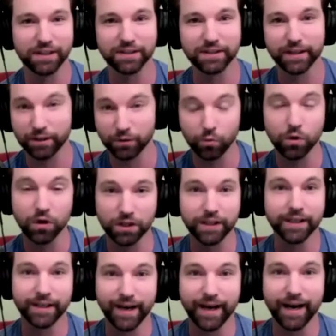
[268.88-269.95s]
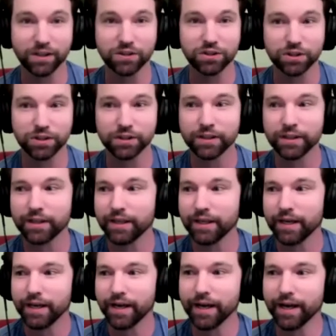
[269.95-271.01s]
thinking like a working actor.
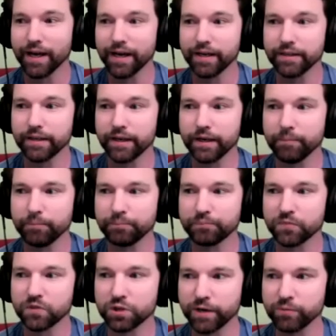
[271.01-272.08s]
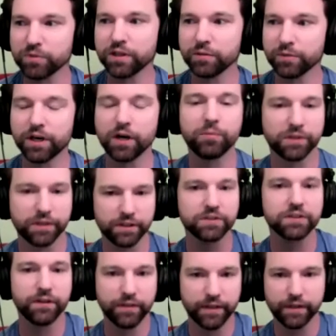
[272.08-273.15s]
And um, trained with him a couple
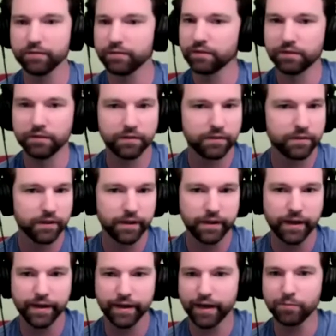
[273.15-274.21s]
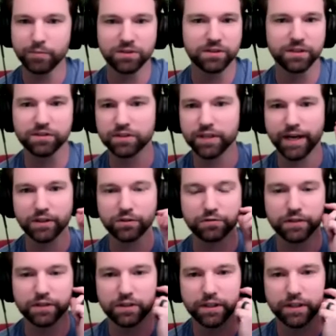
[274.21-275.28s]
years, and then ABC's
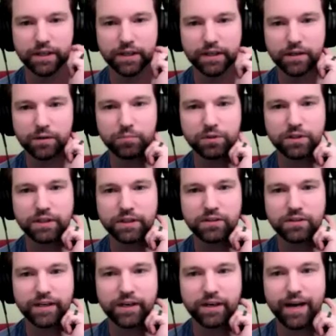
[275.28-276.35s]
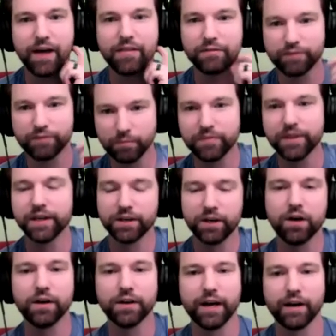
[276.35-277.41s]
Nashville. I, I, got a booking on there, and from then
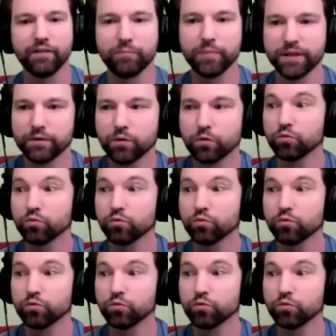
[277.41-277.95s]
on, I've been